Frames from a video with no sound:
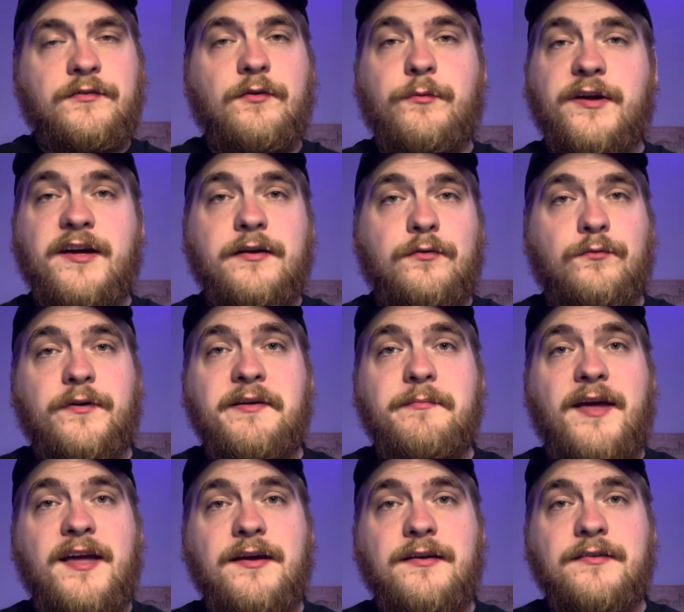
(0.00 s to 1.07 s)
So we got a
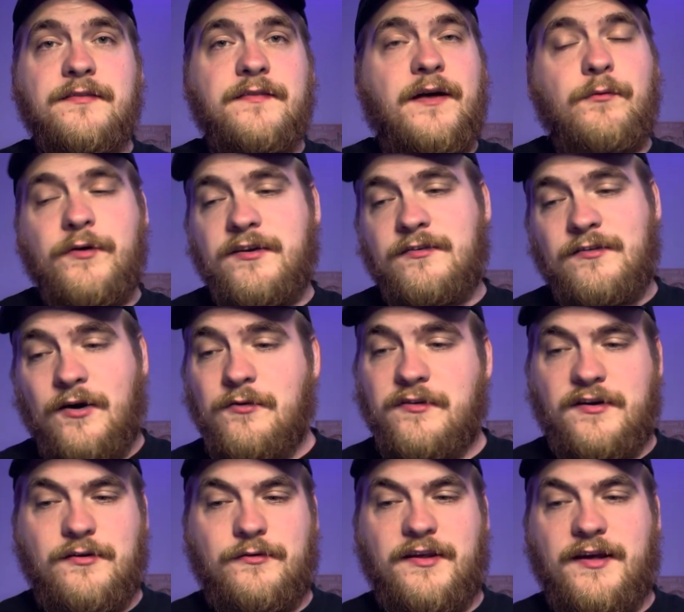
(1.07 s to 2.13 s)
remake that we don't
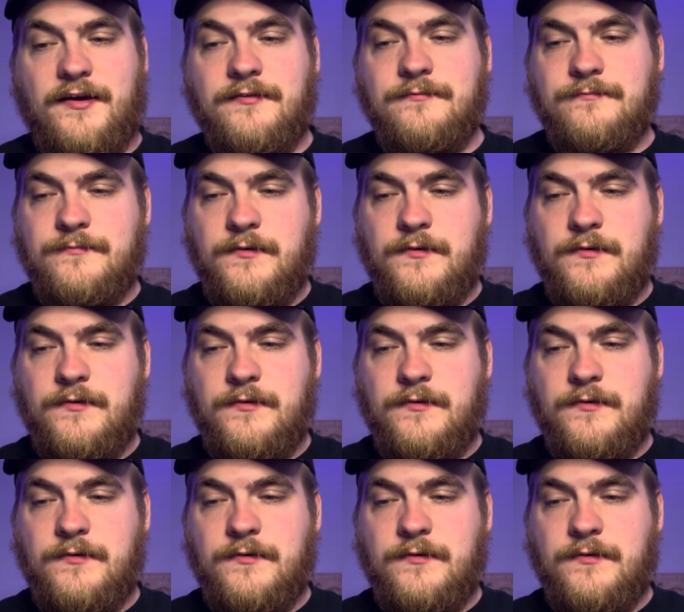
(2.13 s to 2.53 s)
know yet,